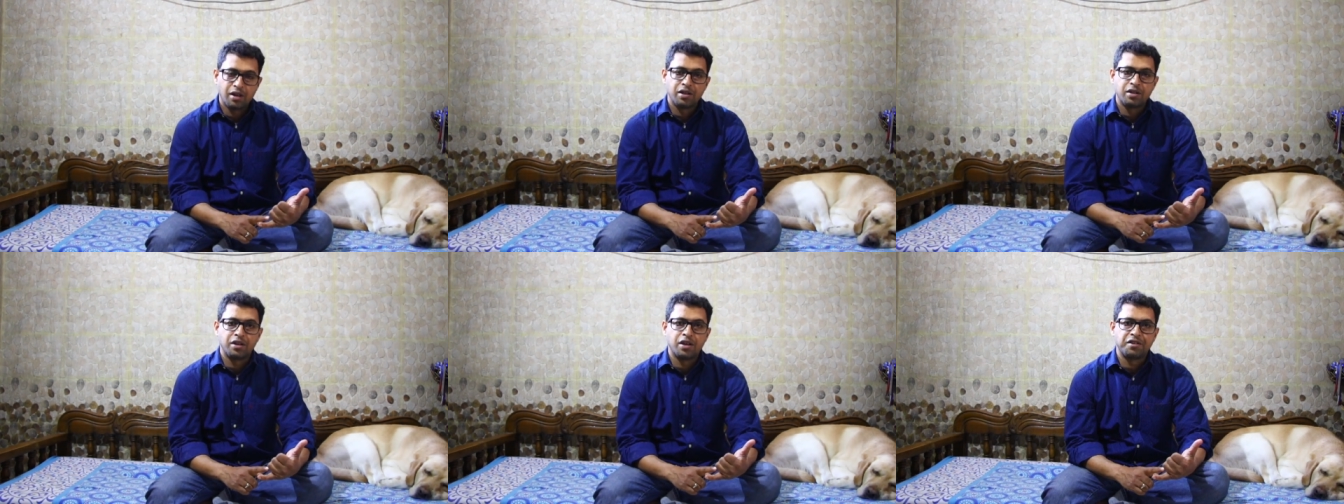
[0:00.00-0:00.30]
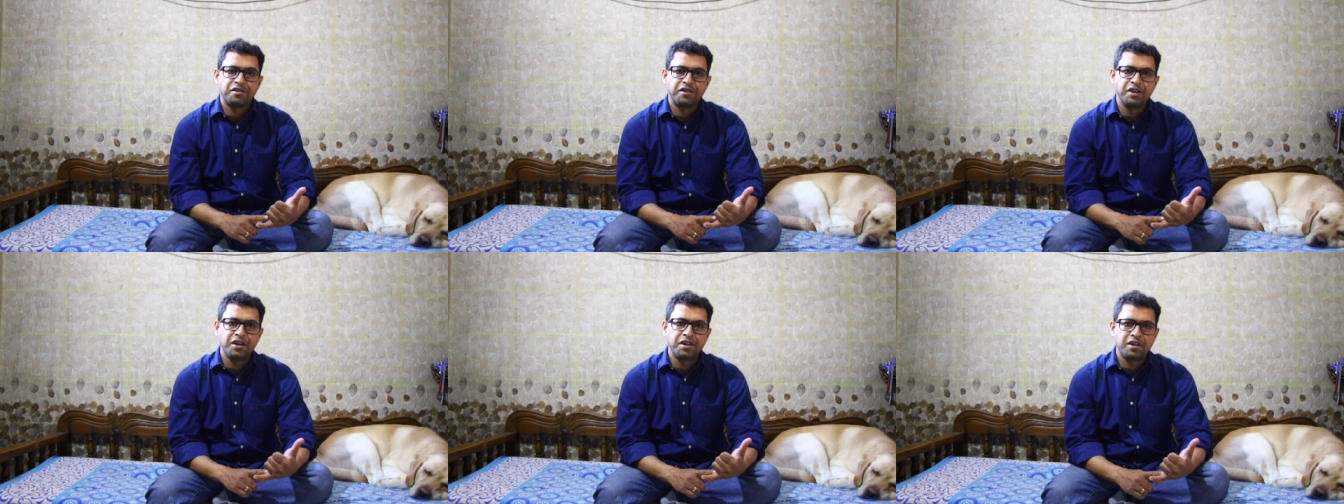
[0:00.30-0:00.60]
The
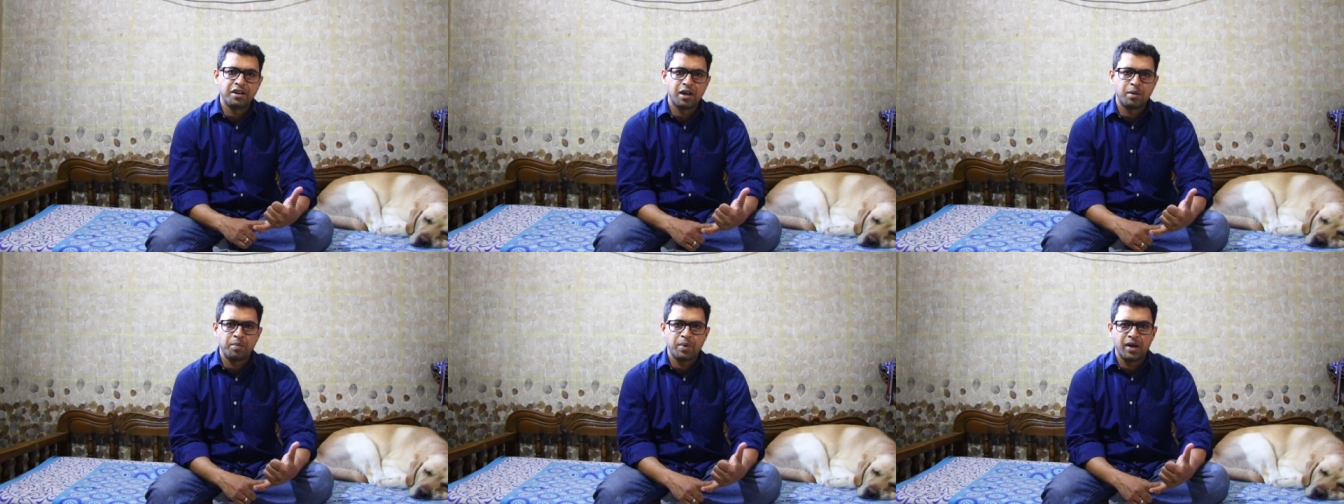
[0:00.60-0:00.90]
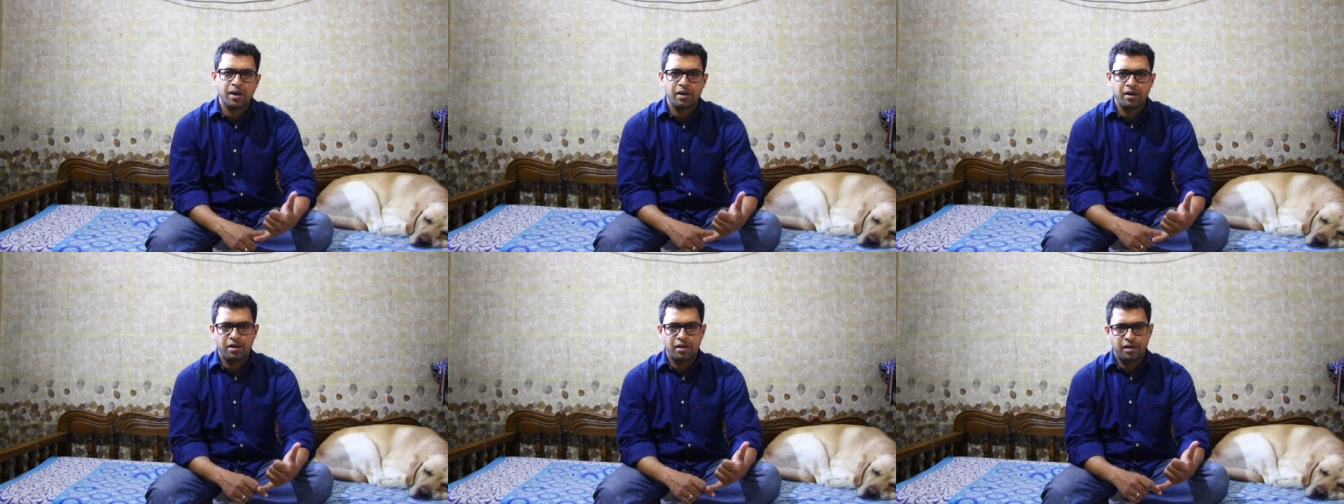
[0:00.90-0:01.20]
sit
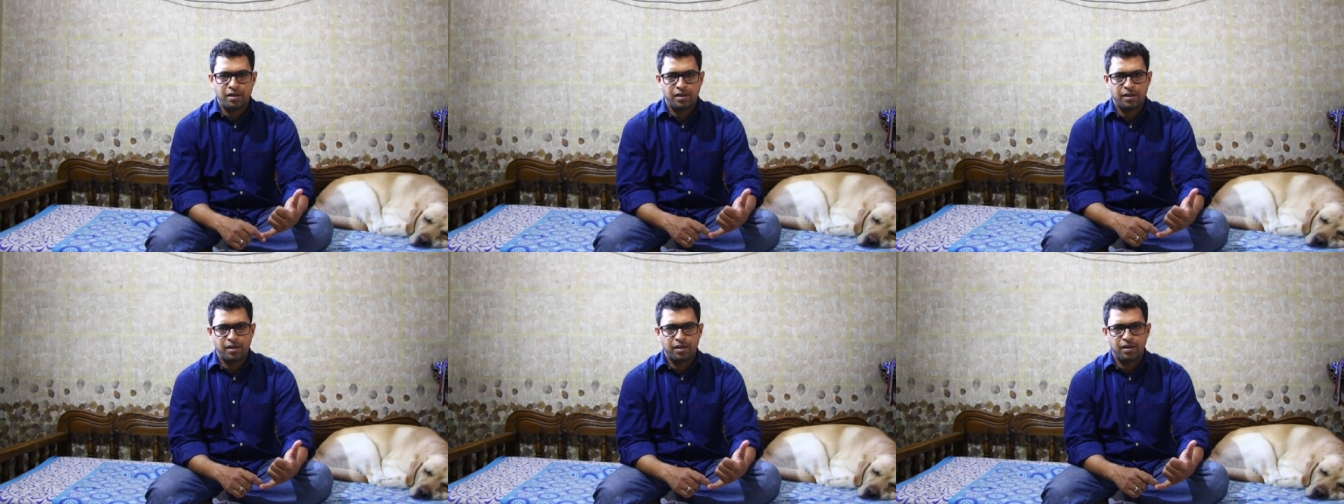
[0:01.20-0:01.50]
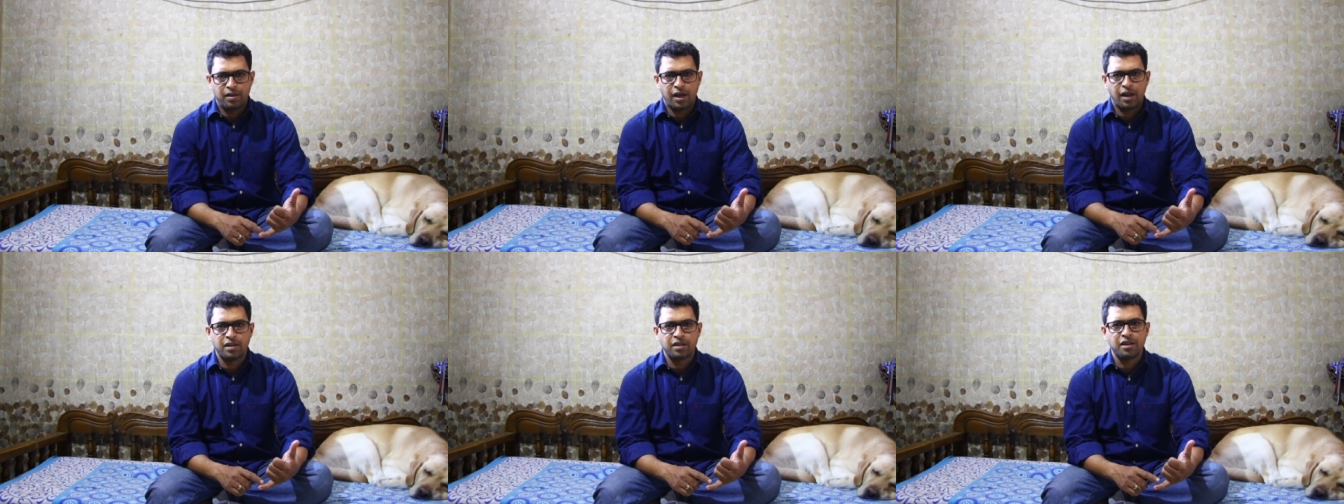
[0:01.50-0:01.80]
command
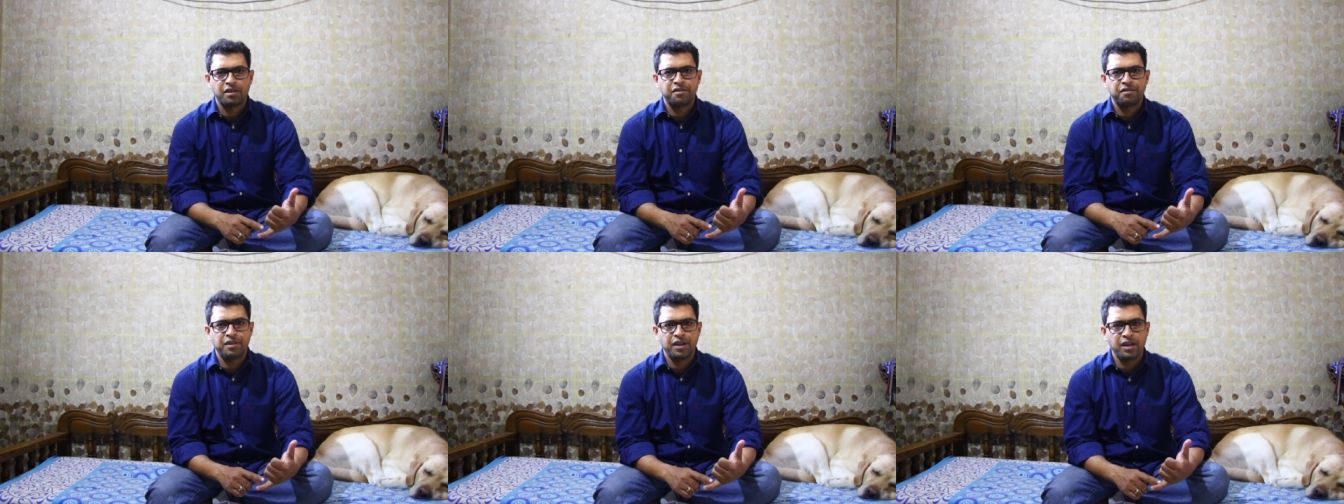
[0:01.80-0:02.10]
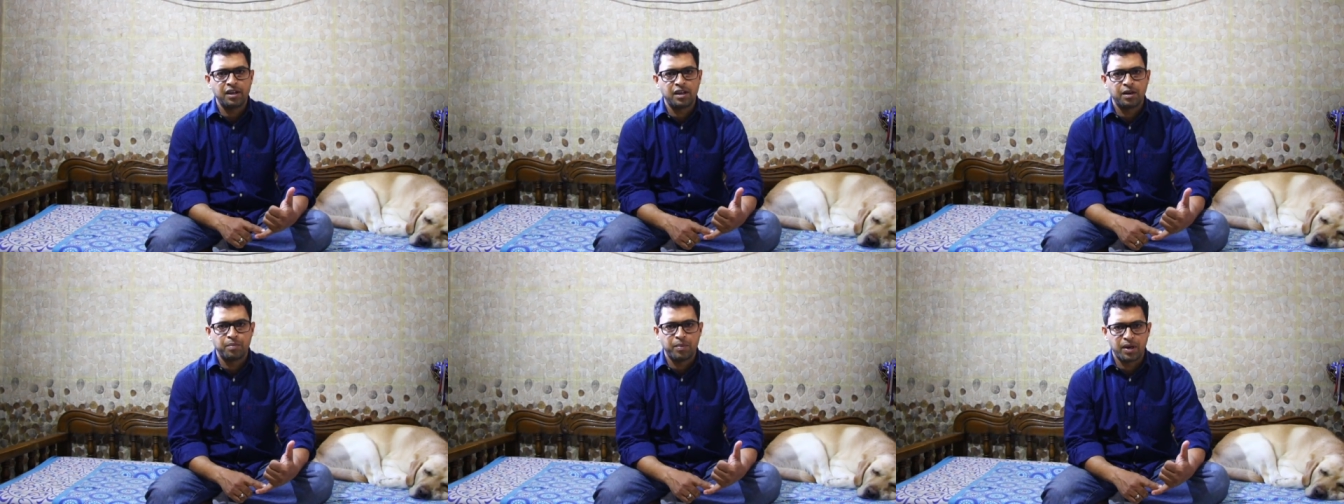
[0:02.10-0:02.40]
and the stay
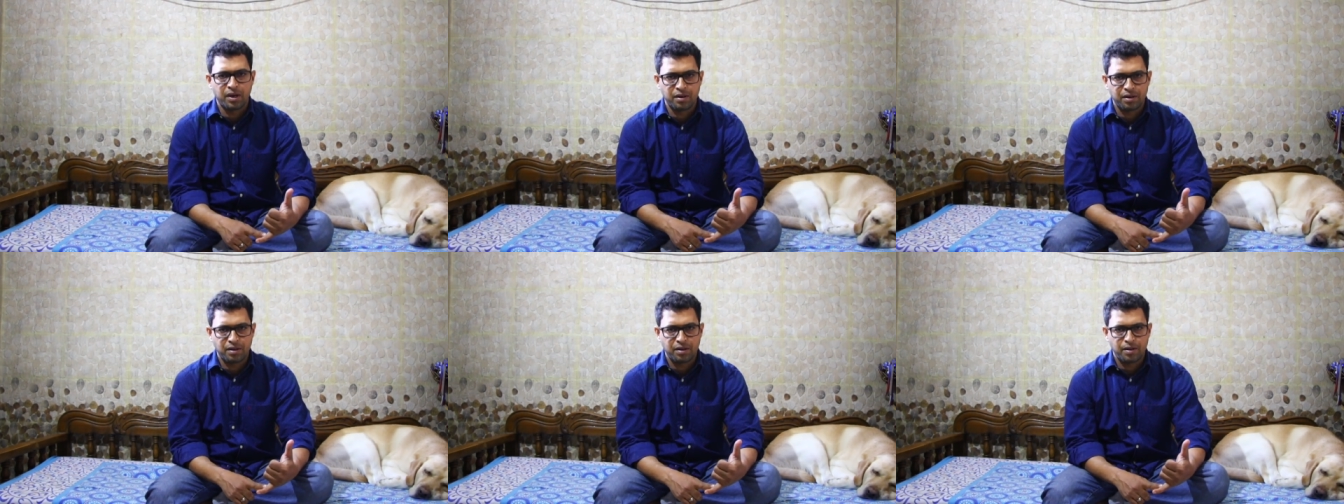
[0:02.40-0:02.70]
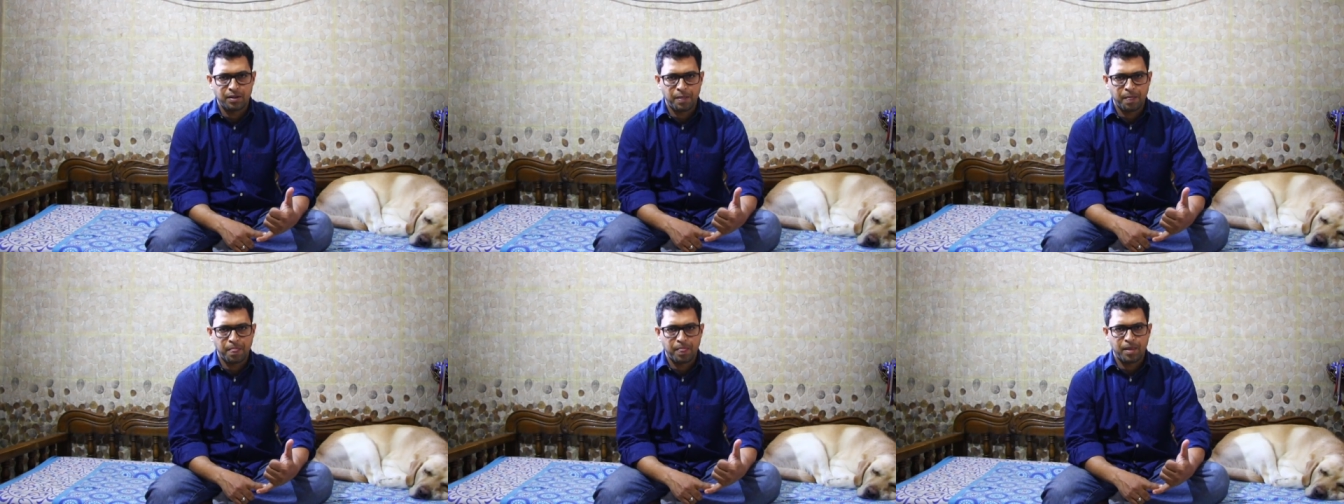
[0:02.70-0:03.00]
command
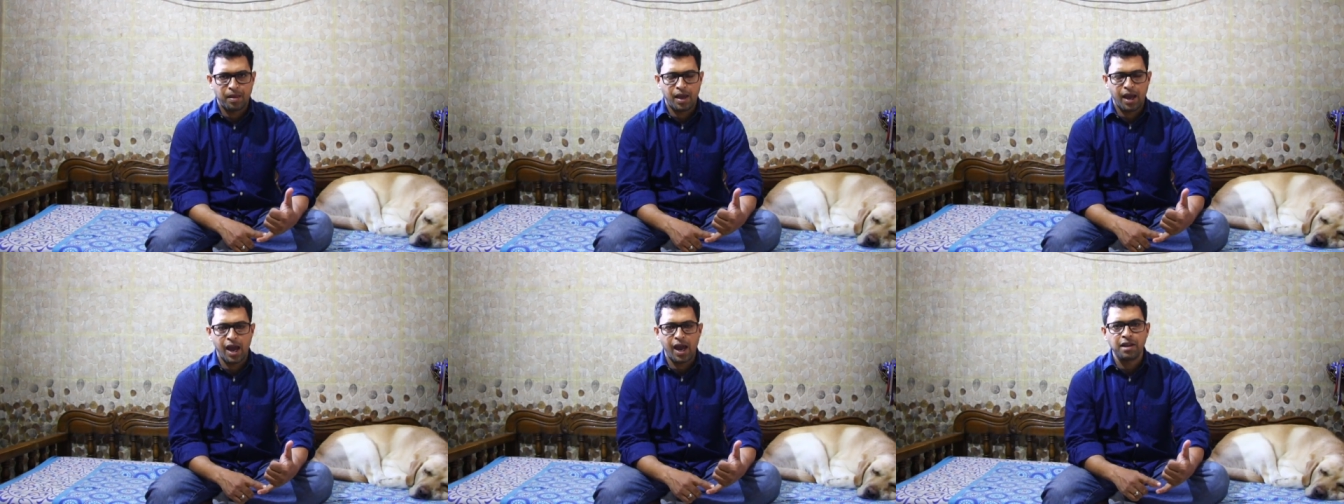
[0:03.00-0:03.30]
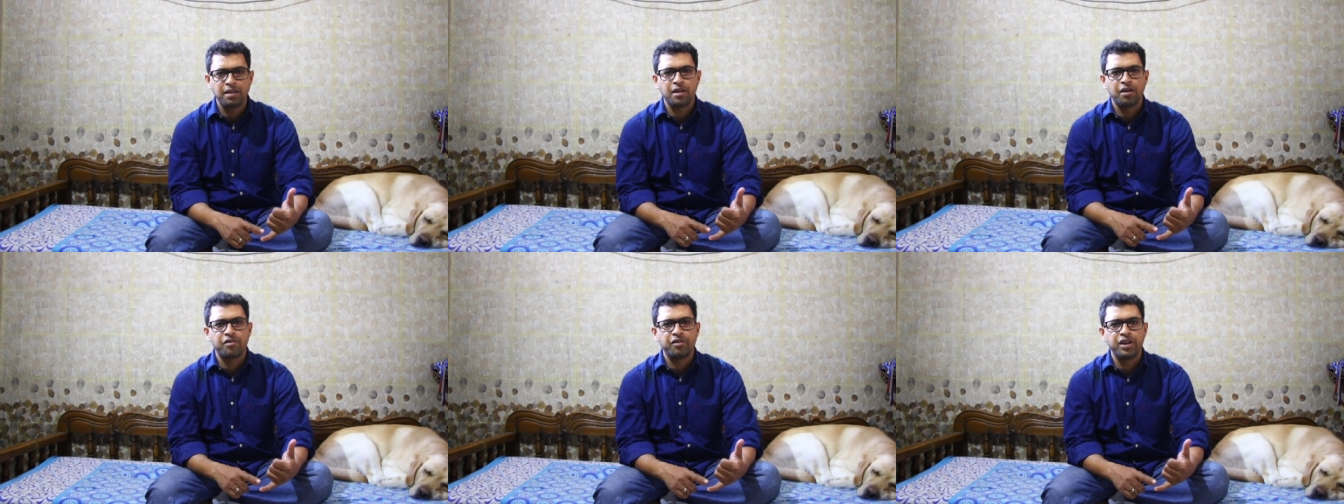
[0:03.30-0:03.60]

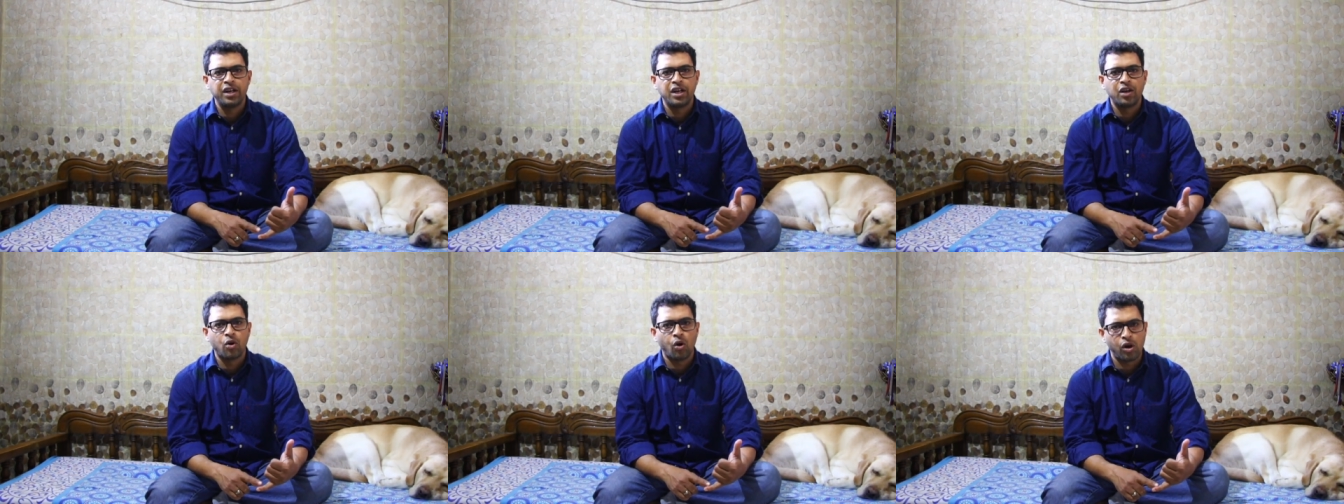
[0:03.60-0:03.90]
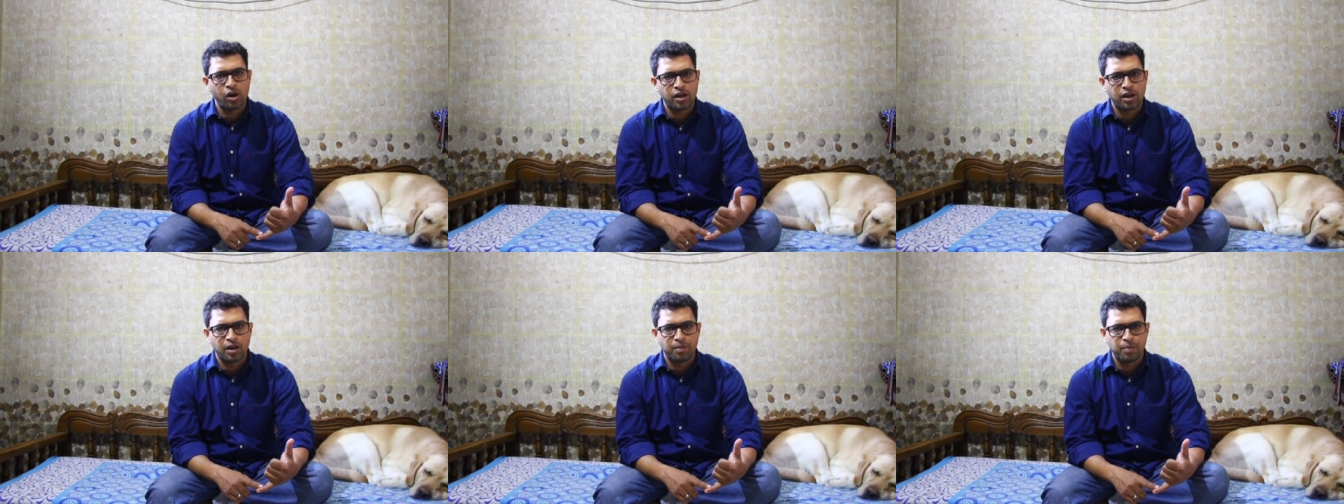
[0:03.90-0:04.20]
and the
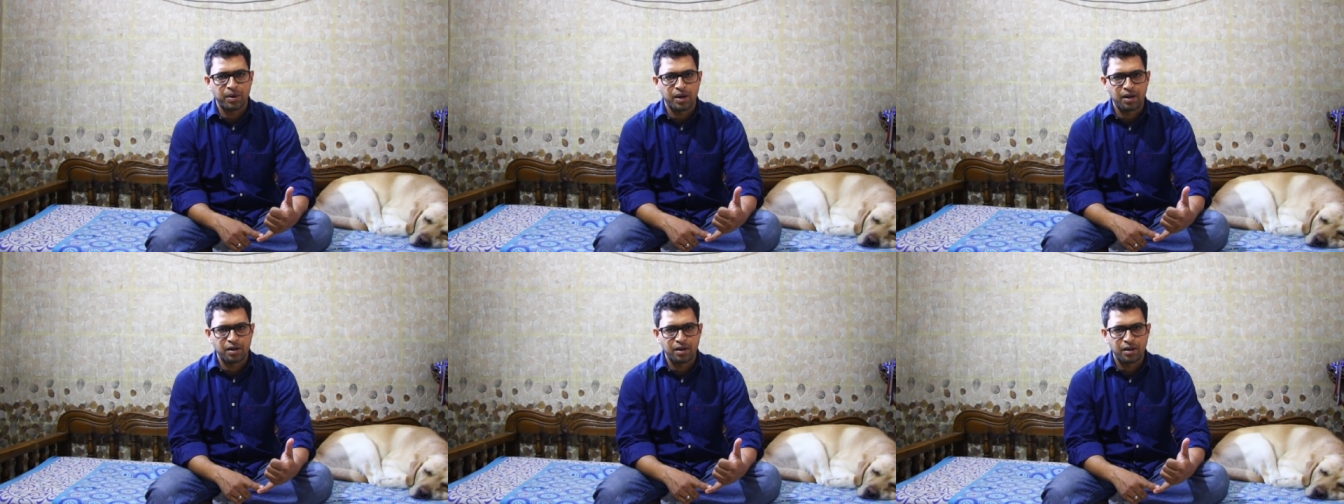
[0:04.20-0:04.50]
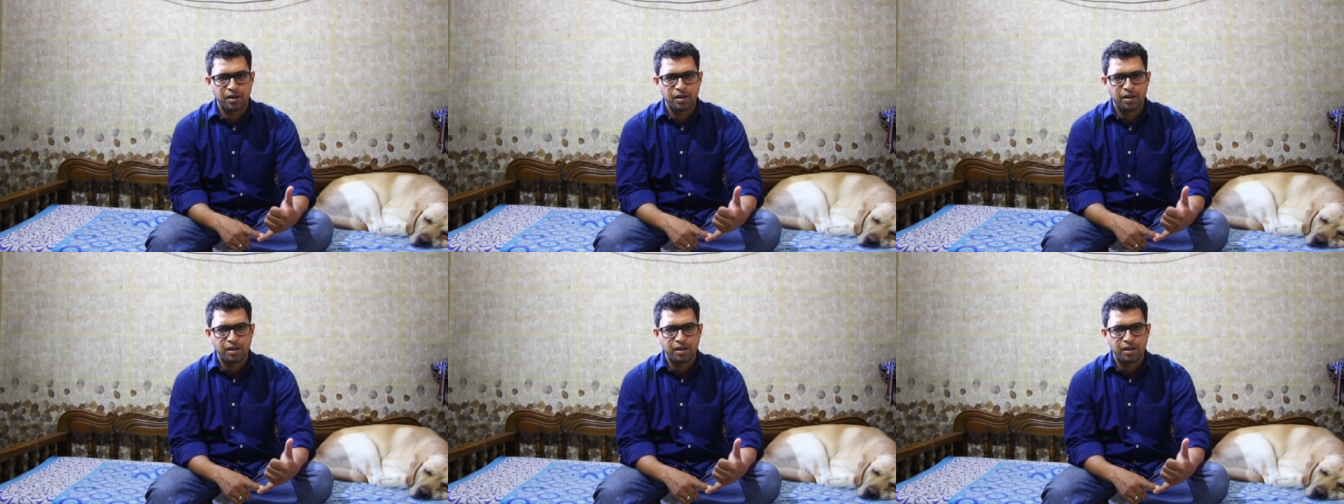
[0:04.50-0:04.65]
recall command.